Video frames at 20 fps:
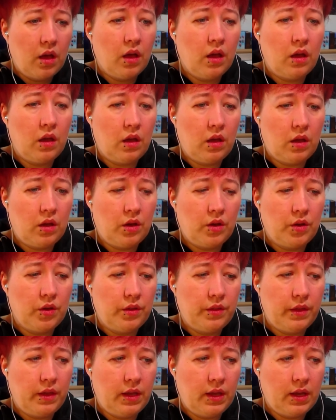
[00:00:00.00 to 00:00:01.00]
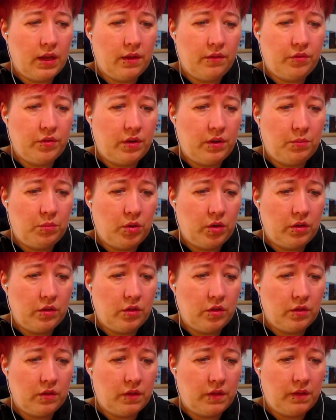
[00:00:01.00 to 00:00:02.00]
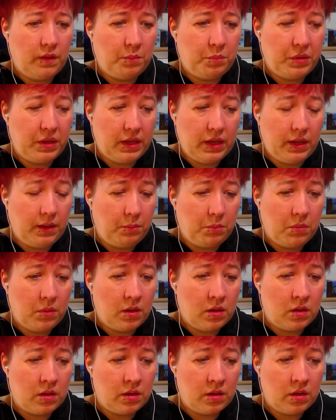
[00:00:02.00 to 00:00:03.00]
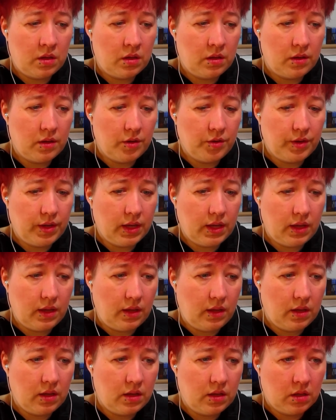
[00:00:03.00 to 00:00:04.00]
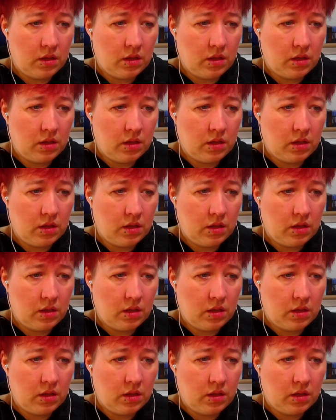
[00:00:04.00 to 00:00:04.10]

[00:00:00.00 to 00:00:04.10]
Oh, they have an emergency beam. Okay.